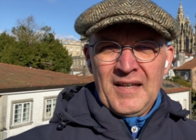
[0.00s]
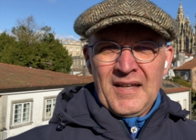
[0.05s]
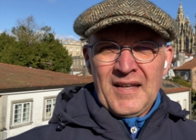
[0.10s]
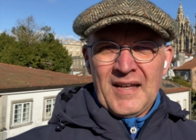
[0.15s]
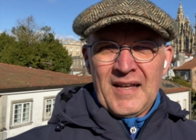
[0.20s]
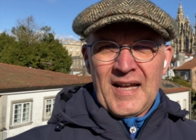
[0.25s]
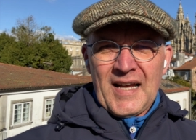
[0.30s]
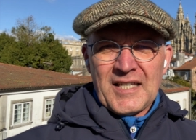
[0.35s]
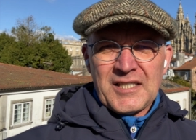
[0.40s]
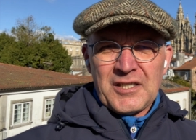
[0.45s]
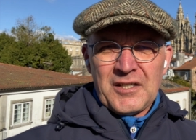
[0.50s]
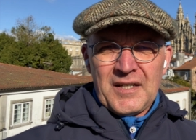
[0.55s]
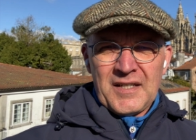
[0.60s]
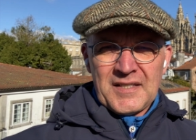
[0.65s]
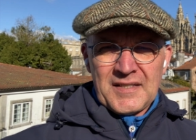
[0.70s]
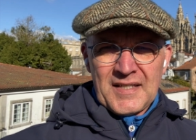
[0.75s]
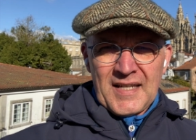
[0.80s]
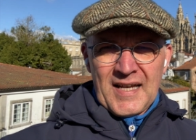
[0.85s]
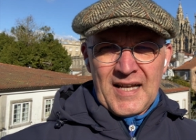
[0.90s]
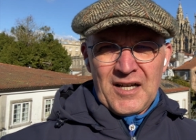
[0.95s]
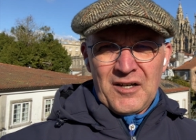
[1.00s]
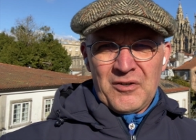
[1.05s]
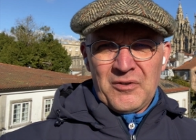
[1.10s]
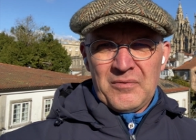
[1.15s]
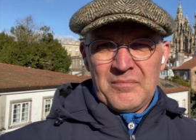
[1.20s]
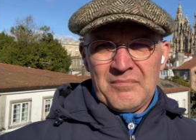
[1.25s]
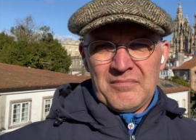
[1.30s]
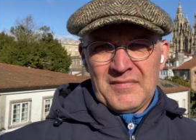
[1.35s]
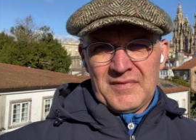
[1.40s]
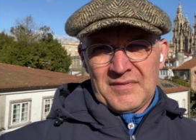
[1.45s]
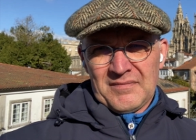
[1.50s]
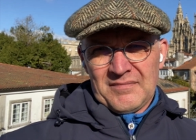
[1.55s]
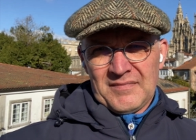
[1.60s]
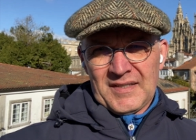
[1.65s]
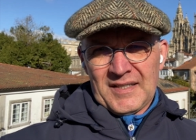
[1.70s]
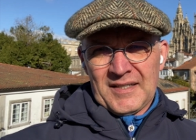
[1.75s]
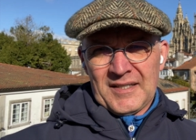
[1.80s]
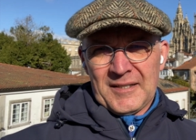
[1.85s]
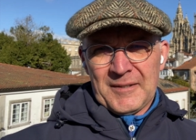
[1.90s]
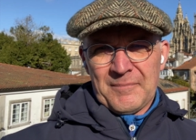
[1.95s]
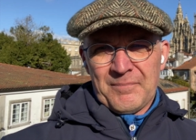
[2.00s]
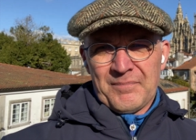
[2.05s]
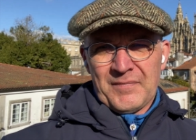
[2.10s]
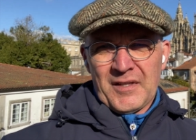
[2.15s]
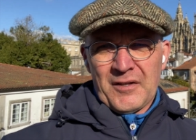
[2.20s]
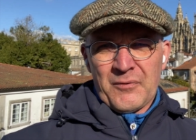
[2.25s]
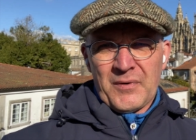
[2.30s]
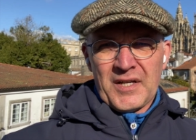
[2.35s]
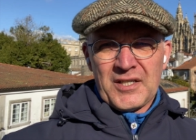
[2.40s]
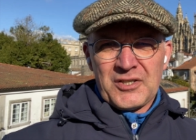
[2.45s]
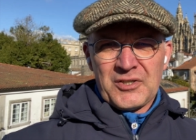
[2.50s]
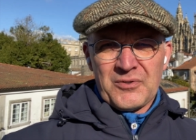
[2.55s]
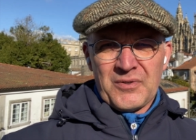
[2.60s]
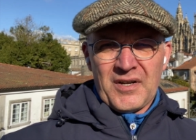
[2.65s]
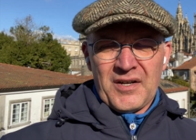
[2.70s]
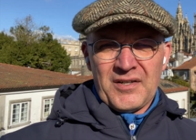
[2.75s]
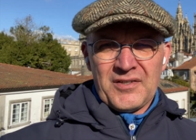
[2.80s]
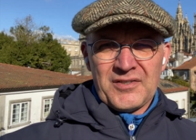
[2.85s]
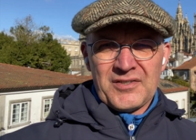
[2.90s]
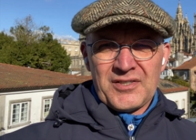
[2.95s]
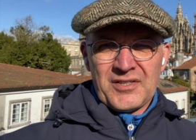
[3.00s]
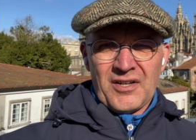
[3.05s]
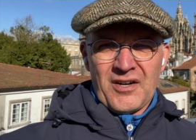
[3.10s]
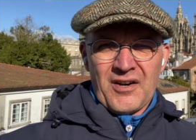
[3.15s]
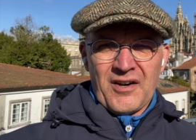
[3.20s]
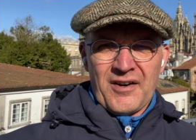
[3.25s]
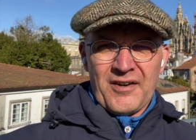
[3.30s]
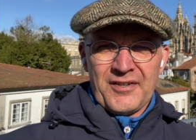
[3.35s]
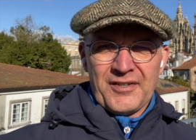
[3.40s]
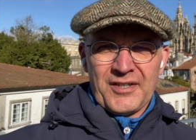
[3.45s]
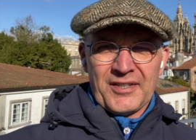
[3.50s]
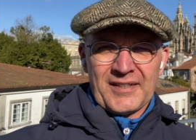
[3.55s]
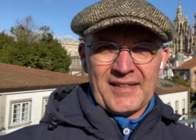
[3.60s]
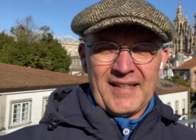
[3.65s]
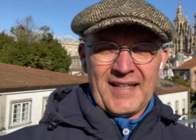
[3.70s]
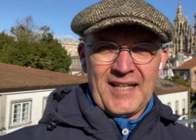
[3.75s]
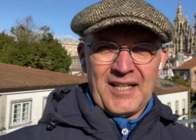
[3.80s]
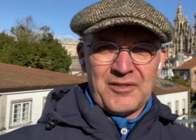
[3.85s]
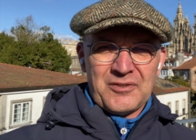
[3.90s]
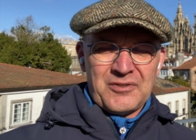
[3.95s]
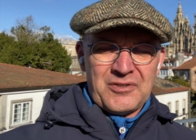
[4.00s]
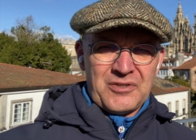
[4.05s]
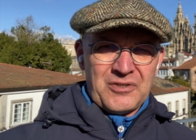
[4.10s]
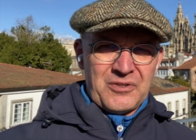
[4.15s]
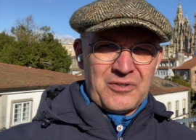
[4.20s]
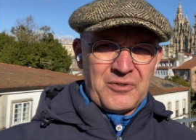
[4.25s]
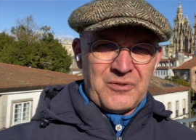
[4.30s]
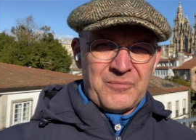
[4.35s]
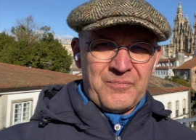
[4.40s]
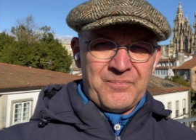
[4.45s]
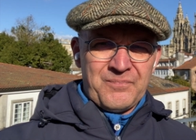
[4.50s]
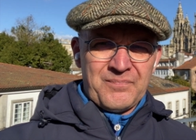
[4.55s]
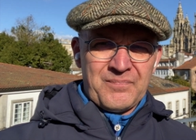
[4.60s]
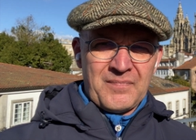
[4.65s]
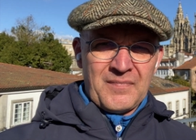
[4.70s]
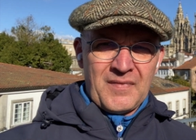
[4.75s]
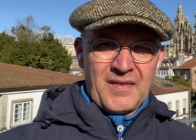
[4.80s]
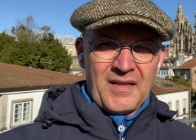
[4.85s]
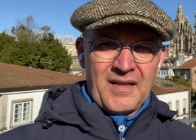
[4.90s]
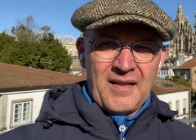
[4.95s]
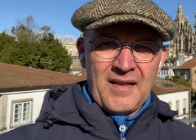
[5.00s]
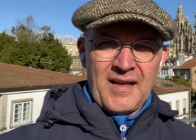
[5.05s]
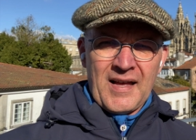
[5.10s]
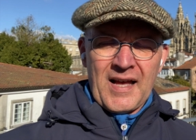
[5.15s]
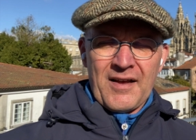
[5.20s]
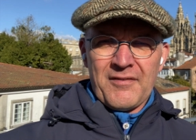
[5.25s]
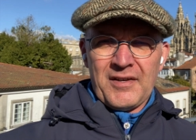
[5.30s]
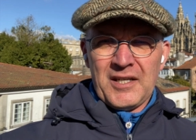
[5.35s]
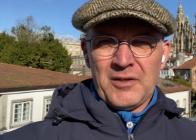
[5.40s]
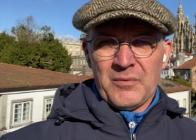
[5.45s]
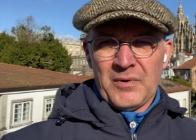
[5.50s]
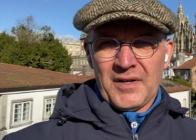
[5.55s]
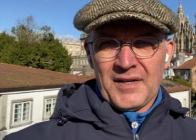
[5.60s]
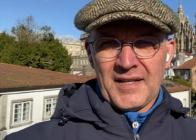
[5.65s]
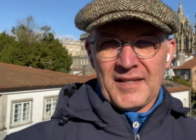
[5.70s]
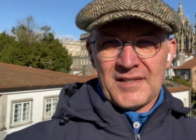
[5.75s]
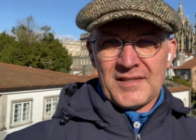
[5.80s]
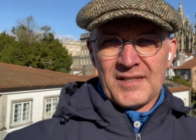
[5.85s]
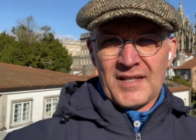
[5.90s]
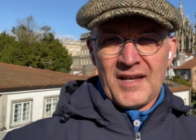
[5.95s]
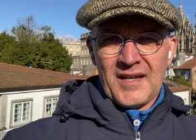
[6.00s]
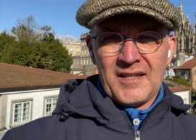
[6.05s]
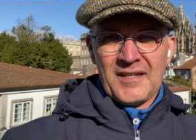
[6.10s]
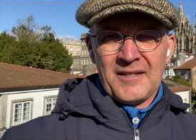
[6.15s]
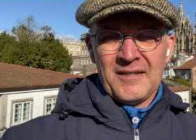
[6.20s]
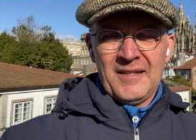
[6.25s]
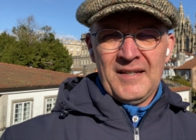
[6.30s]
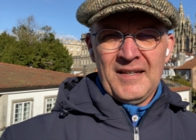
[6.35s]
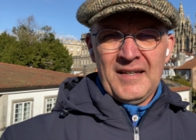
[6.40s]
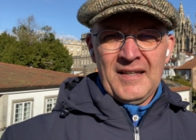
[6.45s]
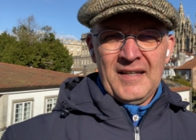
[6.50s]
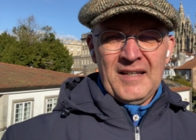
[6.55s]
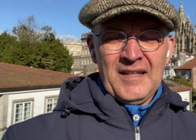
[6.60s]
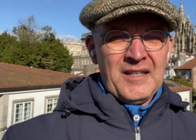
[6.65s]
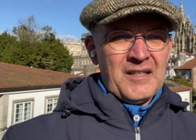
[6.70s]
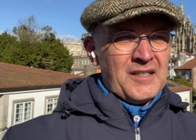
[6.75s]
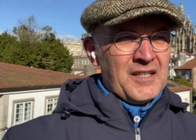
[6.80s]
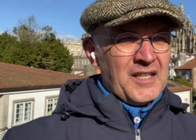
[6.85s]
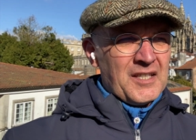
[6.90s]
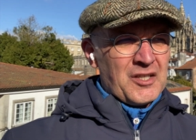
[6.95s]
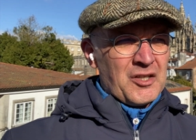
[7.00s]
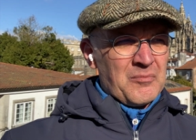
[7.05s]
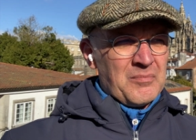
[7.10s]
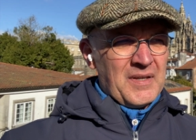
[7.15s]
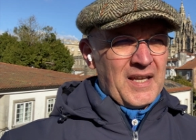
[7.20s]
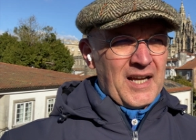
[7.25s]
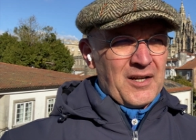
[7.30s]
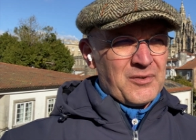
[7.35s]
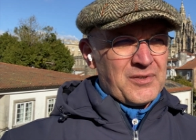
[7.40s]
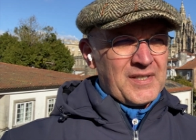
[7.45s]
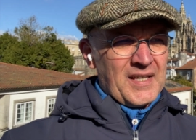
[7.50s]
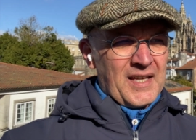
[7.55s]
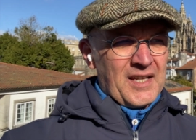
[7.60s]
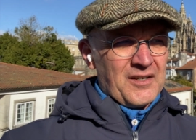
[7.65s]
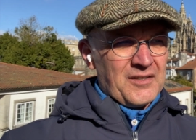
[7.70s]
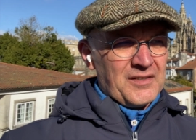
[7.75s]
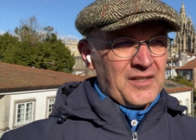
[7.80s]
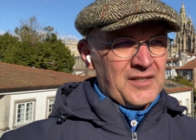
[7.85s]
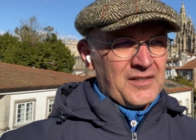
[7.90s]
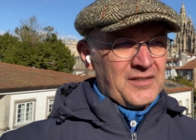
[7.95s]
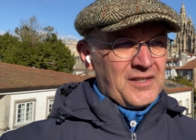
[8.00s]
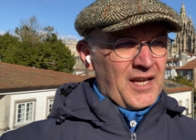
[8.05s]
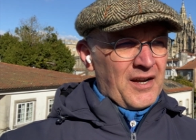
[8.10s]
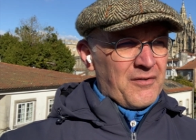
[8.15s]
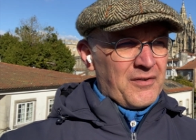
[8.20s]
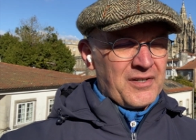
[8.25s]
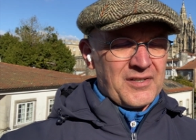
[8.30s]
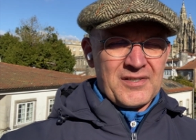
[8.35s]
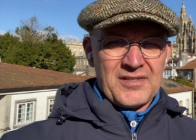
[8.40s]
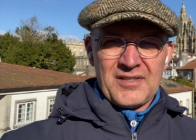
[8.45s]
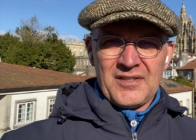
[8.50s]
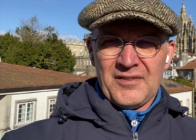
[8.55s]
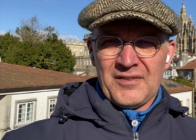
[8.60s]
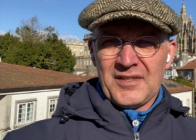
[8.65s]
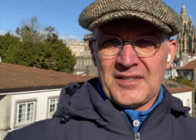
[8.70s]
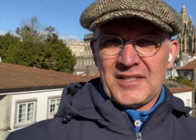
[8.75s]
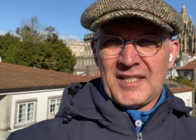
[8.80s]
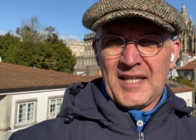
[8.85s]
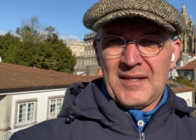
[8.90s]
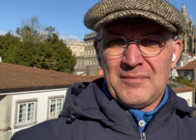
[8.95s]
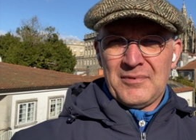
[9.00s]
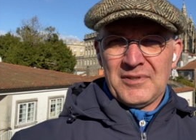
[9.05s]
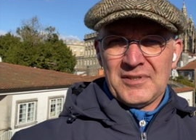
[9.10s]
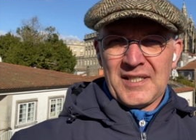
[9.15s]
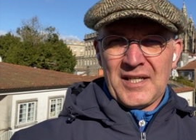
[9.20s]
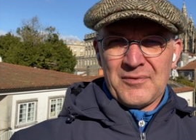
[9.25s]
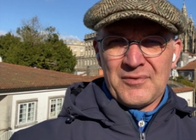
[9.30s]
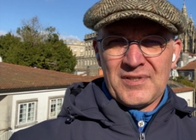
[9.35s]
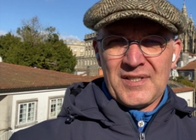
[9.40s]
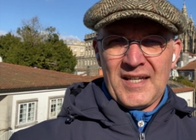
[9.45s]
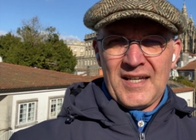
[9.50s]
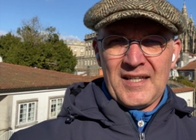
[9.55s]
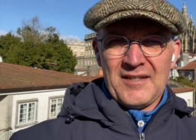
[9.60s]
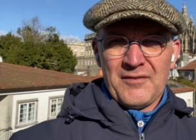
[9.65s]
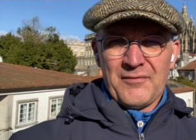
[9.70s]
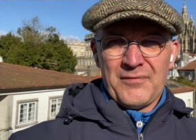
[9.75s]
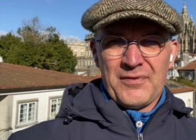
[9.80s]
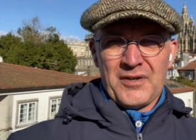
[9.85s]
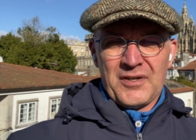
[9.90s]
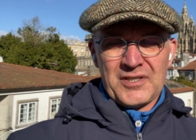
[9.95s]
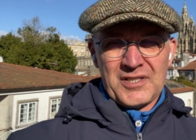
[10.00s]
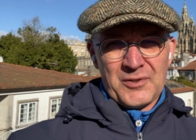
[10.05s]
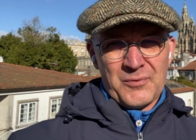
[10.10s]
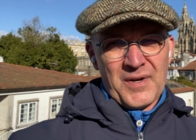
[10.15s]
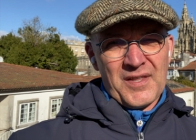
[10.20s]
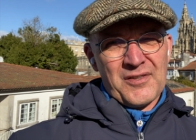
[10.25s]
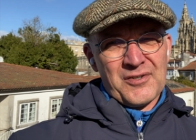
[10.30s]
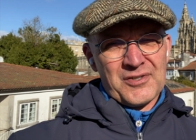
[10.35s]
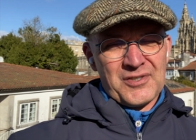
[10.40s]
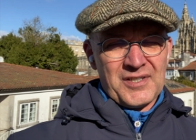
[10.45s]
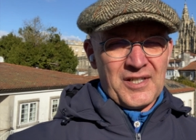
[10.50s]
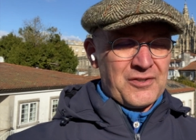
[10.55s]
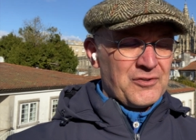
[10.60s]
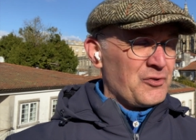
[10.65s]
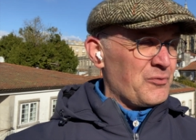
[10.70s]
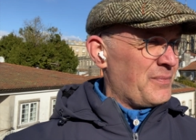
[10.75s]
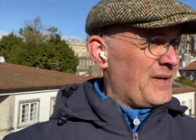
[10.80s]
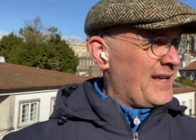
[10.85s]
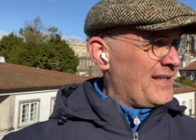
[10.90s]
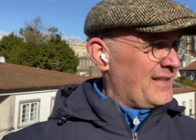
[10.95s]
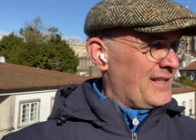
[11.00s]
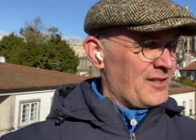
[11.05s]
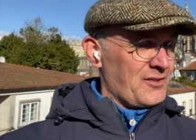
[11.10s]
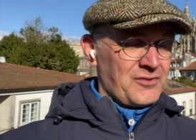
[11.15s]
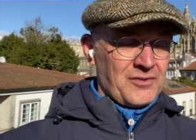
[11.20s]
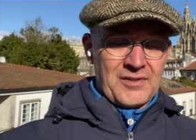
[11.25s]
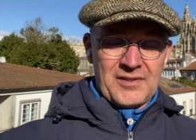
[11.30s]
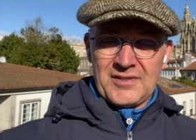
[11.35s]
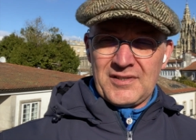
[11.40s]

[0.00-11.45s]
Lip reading: As it is now, the restaurants are not allowed to have anyone inside. It could be outside on the terrace, on the tables outside. Of course, the weather's not so bad now, so